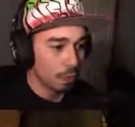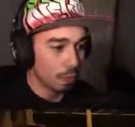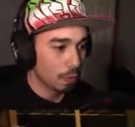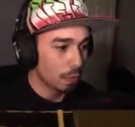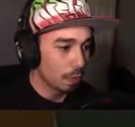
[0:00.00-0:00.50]

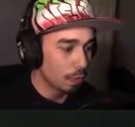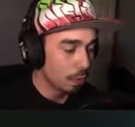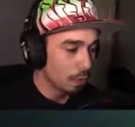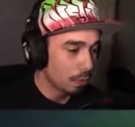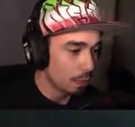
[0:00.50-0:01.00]

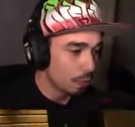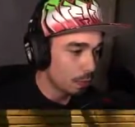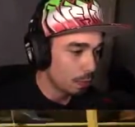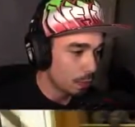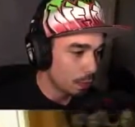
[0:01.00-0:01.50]

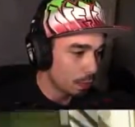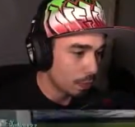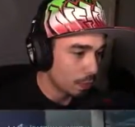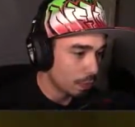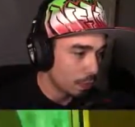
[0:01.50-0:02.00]

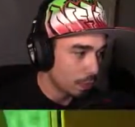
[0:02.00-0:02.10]
Nothing is said.